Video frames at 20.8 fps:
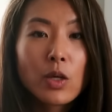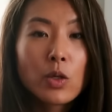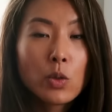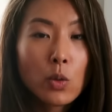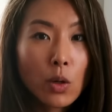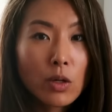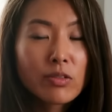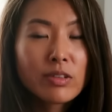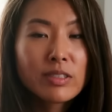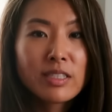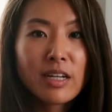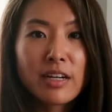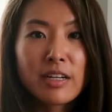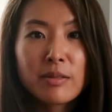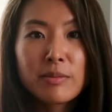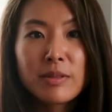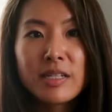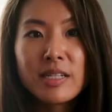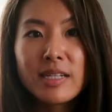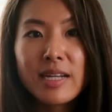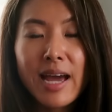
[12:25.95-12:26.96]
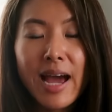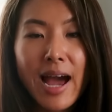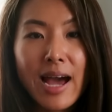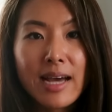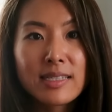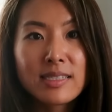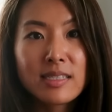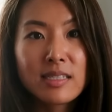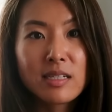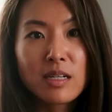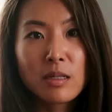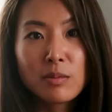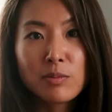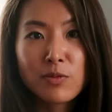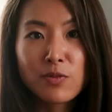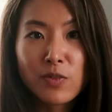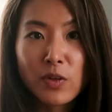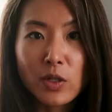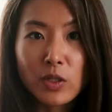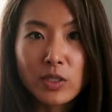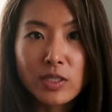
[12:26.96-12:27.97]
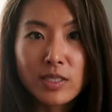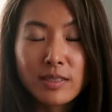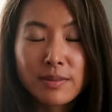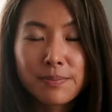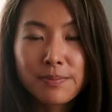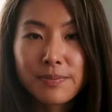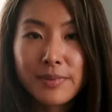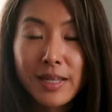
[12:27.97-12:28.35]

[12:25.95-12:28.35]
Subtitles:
your retirement has to come first.